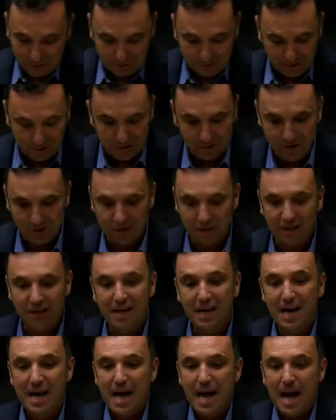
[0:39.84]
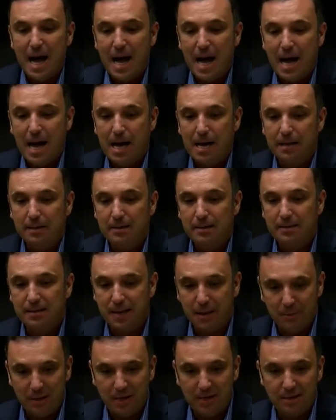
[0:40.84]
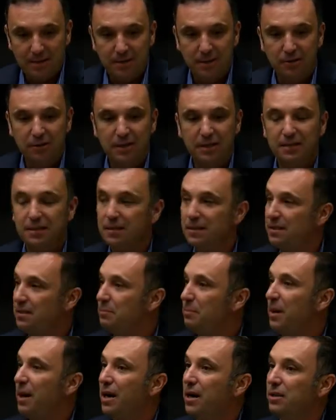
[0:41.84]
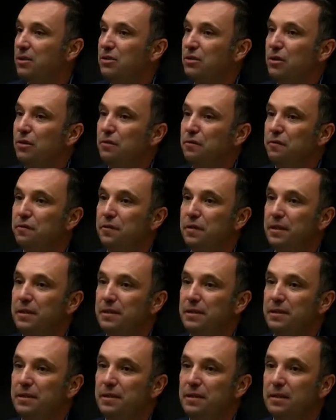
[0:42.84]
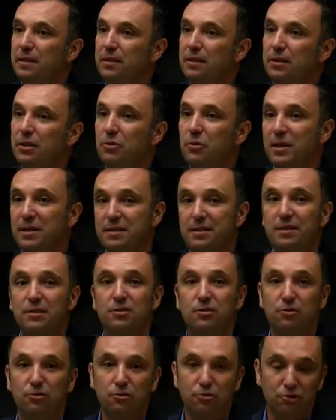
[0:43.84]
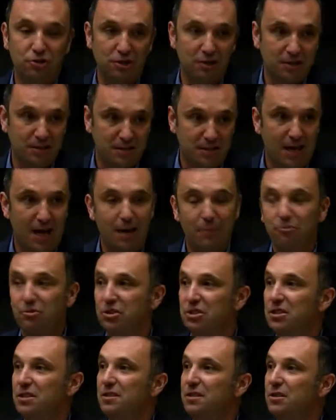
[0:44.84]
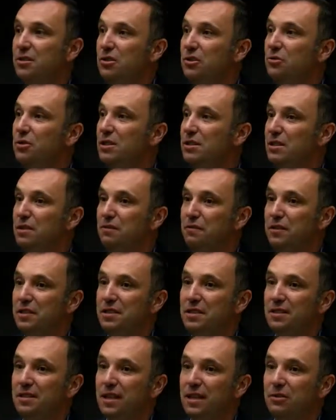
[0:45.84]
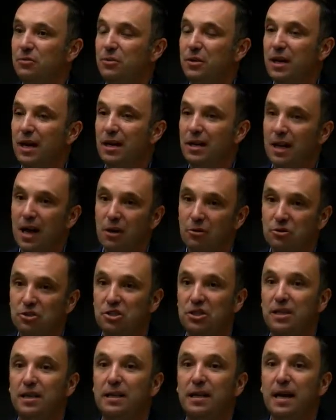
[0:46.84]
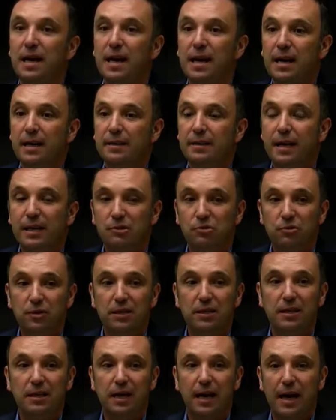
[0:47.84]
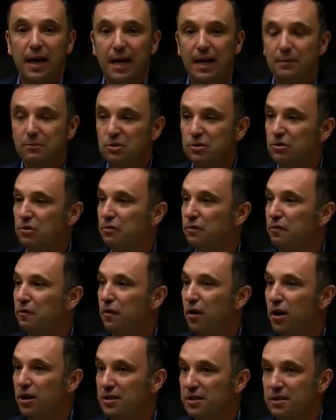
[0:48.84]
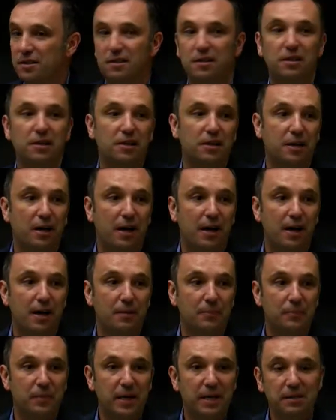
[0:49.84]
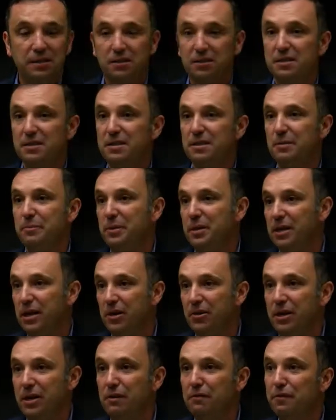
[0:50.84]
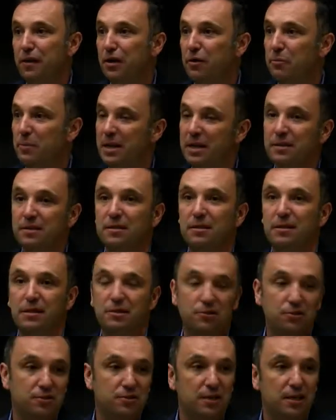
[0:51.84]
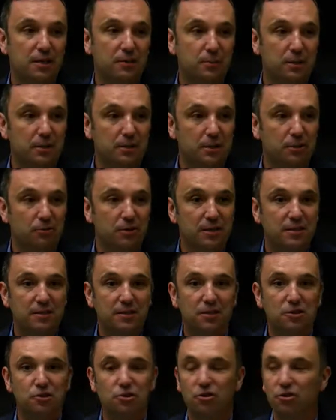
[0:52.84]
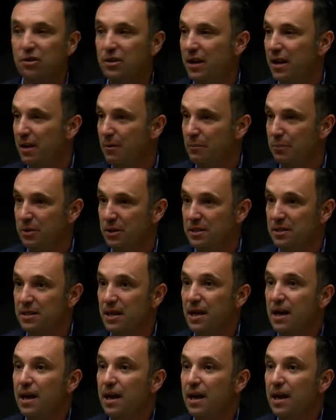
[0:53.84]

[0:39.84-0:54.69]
Future. the seminar series is part of the USC Solutions Lab, which is a new activity that we are launching that really aims to foster interdisciplinary environmental and sustainability research on campus.